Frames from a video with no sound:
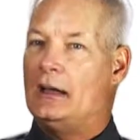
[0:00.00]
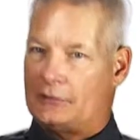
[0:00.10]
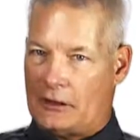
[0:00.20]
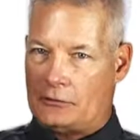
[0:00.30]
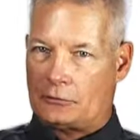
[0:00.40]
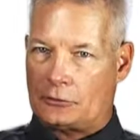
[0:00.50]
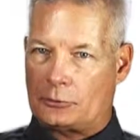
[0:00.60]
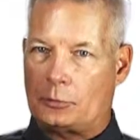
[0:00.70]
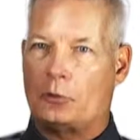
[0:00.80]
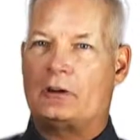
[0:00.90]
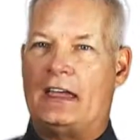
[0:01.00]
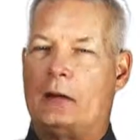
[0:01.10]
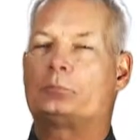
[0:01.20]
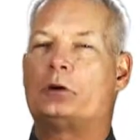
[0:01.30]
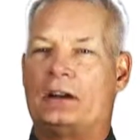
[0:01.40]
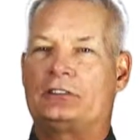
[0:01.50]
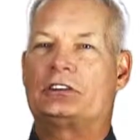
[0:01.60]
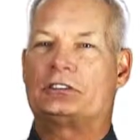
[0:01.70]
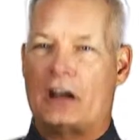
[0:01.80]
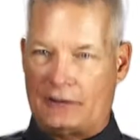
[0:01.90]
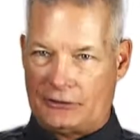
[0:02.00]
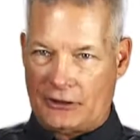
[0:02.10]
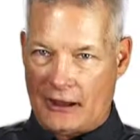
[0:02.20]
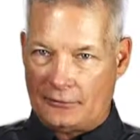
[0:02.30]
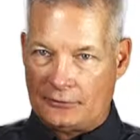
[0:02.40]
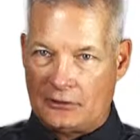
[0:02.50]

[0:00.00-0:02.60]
technical support and product design staff.